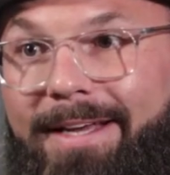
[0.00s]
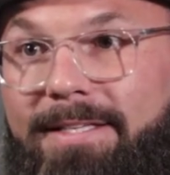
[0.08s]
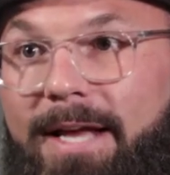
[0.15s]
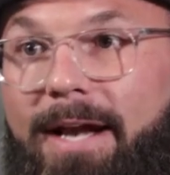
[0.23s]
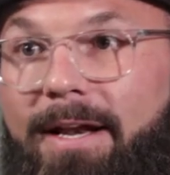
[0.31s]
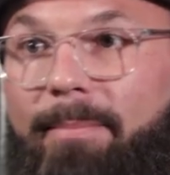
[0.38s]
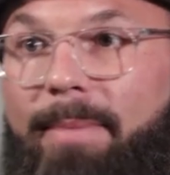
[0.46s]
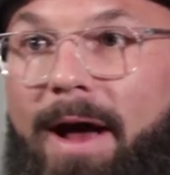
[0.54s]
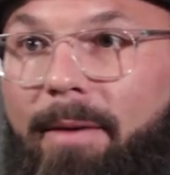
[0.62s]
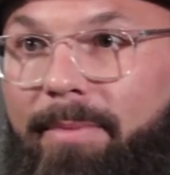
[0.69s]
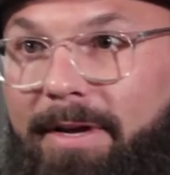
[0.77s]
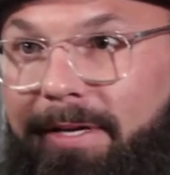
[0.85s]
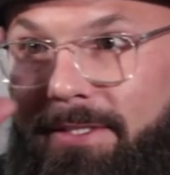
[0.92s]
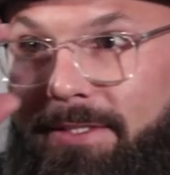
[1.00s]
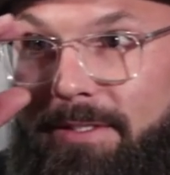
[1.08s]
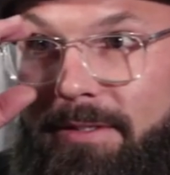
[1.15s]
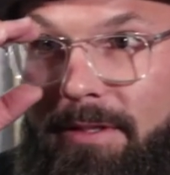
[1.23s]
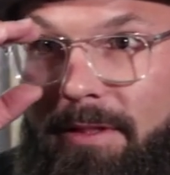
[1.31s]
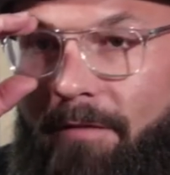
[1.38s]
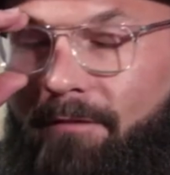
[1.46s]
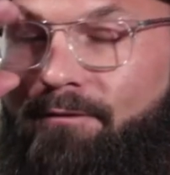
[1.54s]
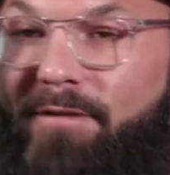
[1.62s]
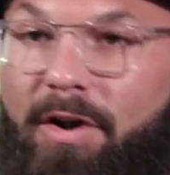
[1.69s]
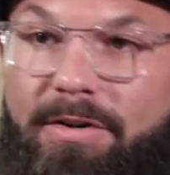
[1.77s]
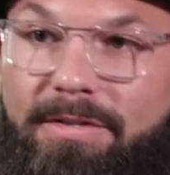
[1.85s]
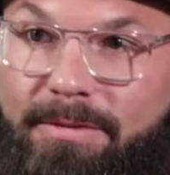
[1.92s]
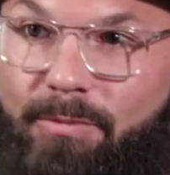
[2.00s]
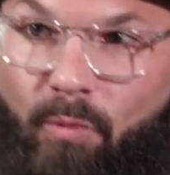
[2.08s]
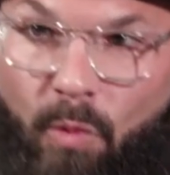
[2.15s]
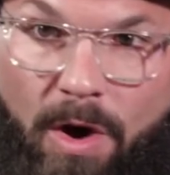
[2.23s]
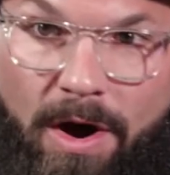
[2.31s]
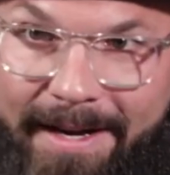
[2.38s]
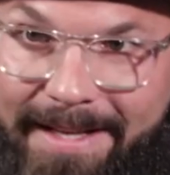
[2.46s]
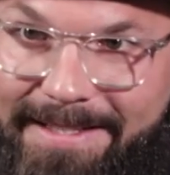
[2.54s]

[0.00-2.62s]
excited about because it's the first one